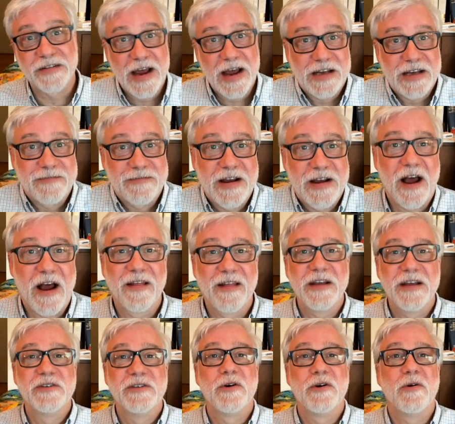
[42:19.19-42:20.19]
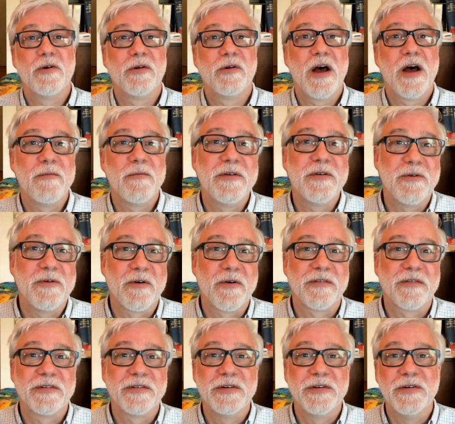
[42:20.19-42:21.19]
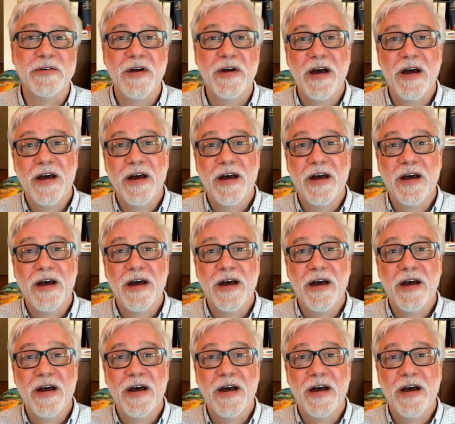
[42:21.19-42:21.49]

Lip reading: I asked my colleague Joel Elmendorf to